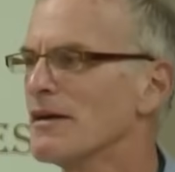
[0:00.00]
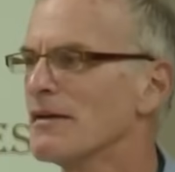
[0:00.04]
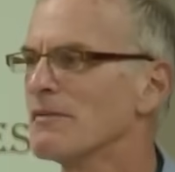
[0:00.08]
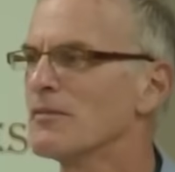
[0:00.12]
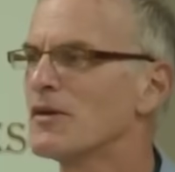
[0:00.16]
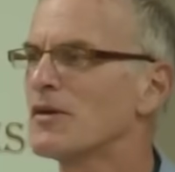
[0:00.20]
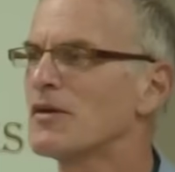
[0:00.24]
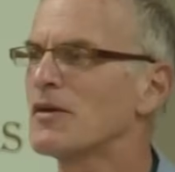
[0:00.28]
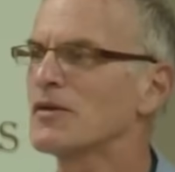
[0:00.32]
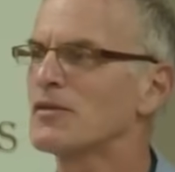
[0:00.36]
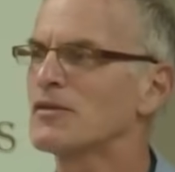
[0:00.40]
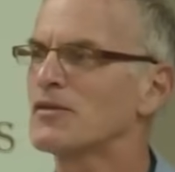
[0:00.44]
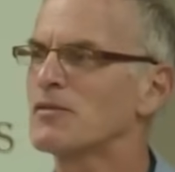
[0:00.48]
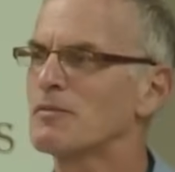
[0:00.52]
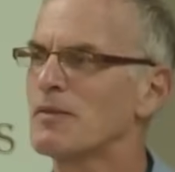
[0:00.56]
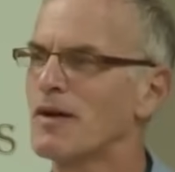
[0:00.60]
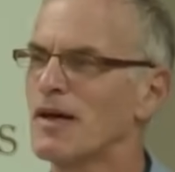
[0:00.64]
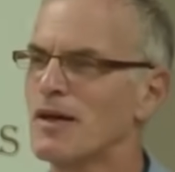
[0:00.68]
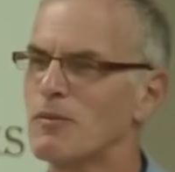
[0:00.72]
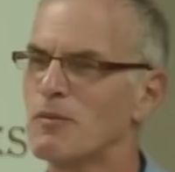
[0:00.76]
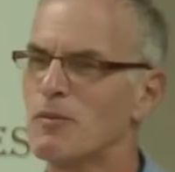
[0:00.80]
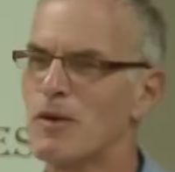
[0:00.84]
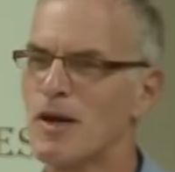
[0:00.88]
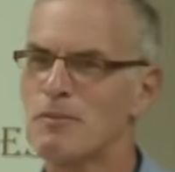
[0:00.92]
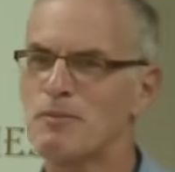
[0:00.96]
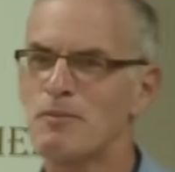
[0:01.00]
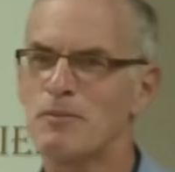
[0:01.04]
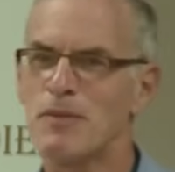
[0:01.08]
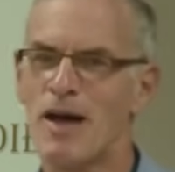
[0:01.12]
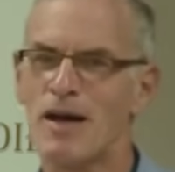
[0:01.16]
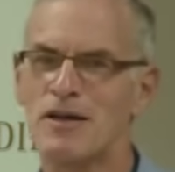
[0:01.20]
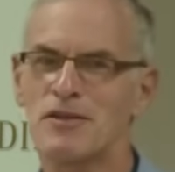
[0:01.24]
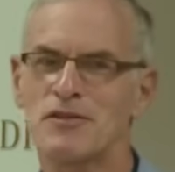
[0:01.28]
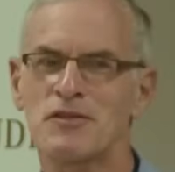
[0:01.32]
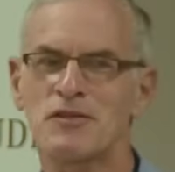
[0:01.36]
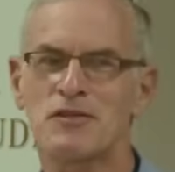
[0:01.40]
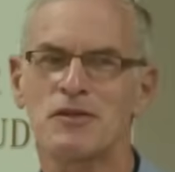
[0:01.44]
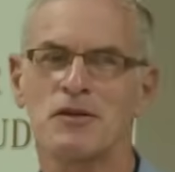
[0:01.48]
Because my
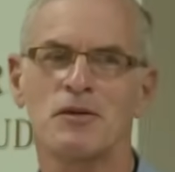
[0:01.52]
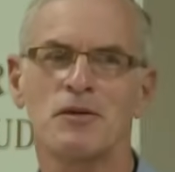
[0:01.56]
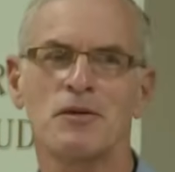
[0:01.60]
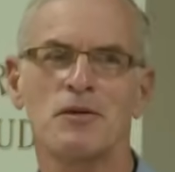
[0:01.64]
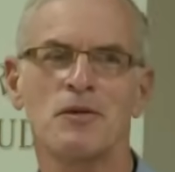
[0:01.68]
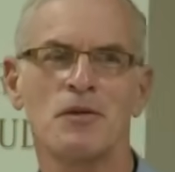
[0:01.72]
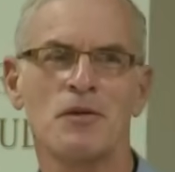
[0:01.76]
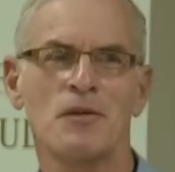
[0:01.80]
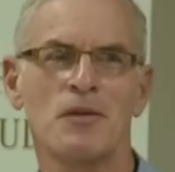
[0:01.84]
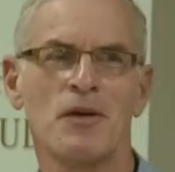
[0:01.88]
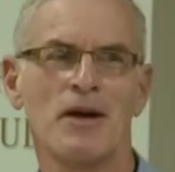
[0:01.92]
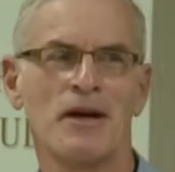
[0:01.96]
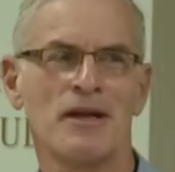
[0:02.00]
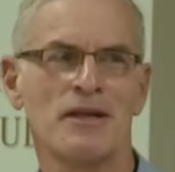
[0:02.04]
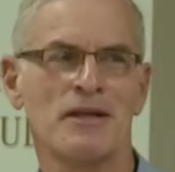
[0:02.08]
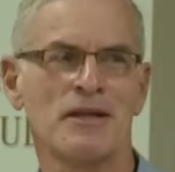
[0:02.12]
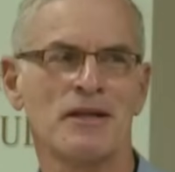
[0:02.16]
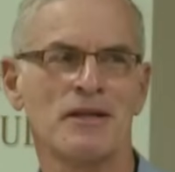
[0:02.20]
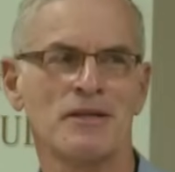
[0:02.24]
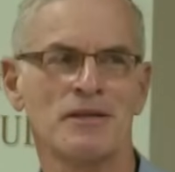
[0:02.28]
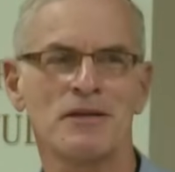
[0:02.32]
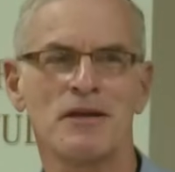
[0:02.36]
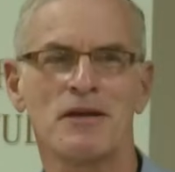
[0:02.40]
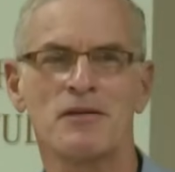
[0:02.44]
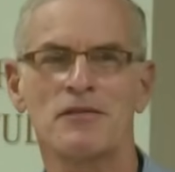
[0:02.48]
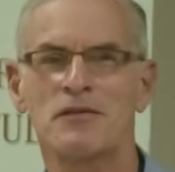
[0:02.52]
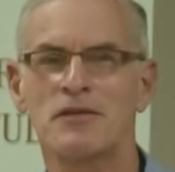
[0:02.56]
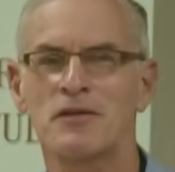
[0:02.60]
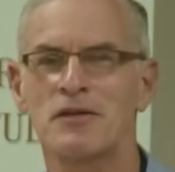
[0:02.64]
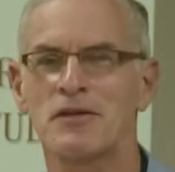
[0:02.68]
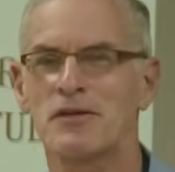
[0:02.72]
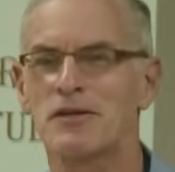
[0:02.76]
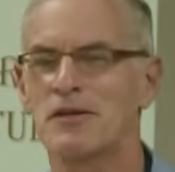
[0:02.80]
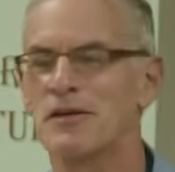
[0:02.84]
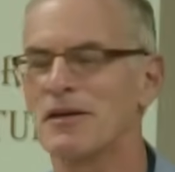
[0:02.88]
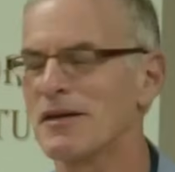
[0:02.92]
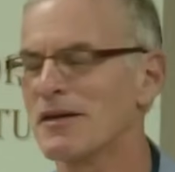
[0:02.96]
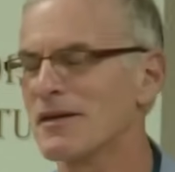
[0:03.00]
webmaster, who I love
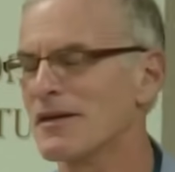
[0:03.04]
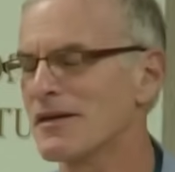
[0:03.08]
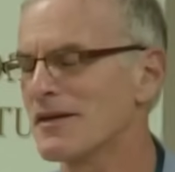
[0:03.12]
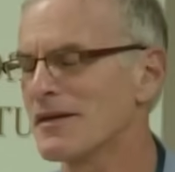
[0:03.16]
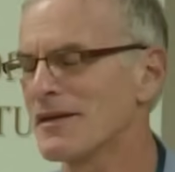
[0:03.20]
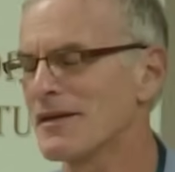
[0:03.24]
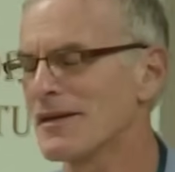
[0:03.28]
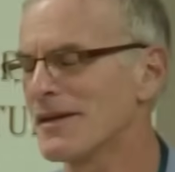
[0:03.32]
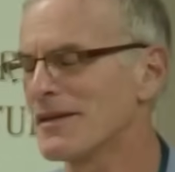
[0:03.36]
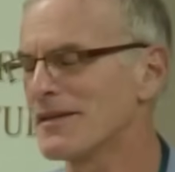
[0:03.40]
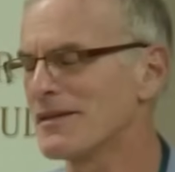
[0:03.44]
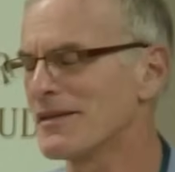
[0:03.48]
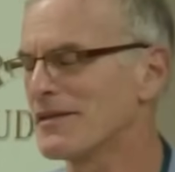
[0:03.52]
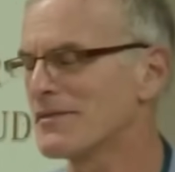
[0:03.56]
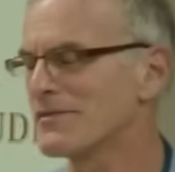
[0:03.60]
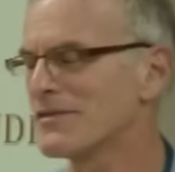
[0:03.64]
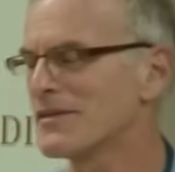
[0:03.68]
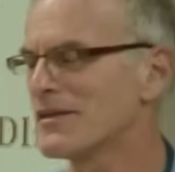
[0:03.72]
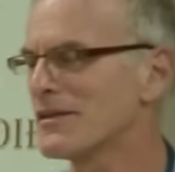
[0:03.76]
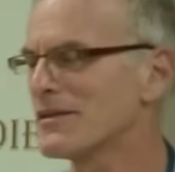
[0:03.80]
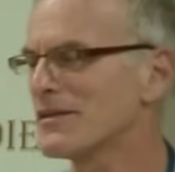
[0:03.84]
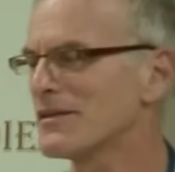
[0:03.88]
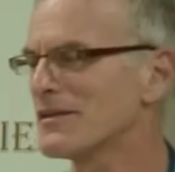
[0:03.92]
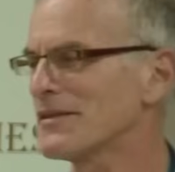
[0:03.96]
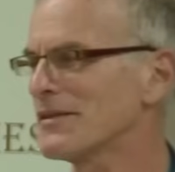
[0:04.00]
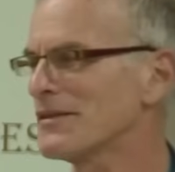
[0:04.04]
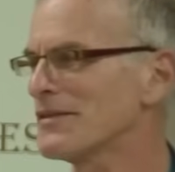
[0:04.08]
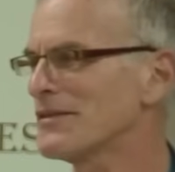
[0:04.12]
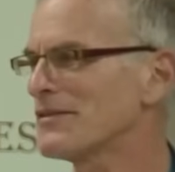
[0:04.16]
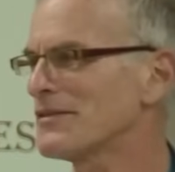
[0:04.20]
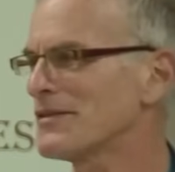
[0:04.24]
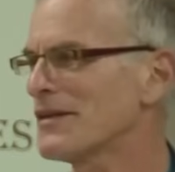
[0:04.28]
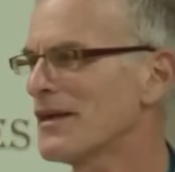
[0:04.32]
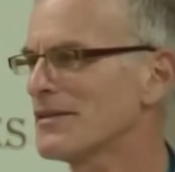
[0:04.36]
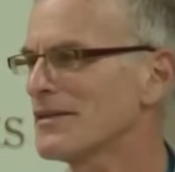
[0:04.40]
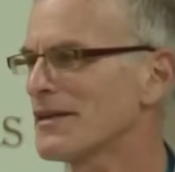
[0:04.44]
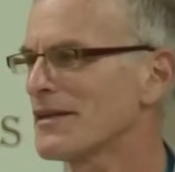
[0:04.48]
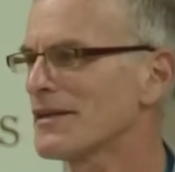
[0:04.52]
to, I love dearly,
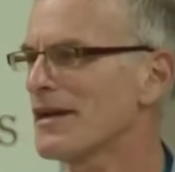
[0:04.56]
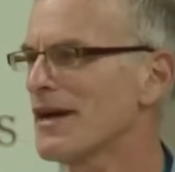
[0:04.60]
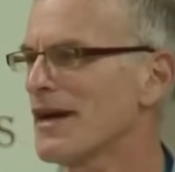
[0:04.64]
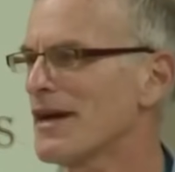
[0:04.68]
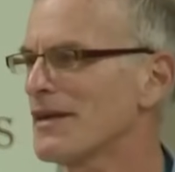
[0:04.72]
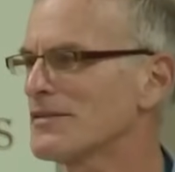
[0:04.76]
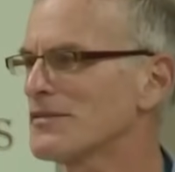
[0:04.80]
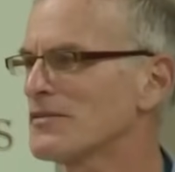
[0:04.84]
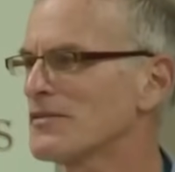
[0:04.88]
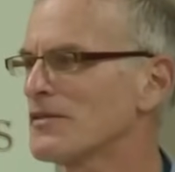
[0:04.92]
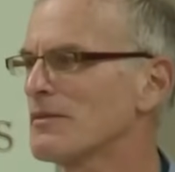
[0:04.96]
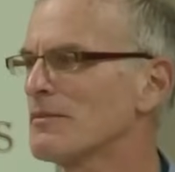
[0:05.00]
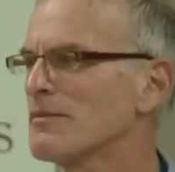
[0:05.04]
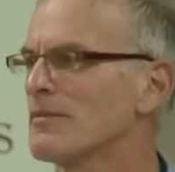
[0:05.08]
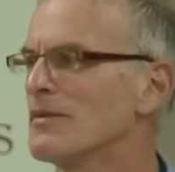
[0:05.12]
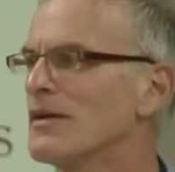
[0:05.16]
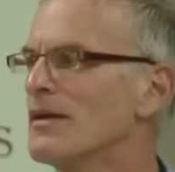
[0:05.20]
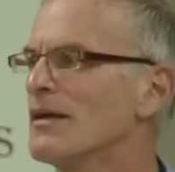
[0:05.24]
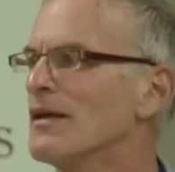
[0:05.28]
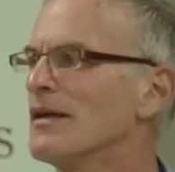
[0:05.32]
Sana Qasim,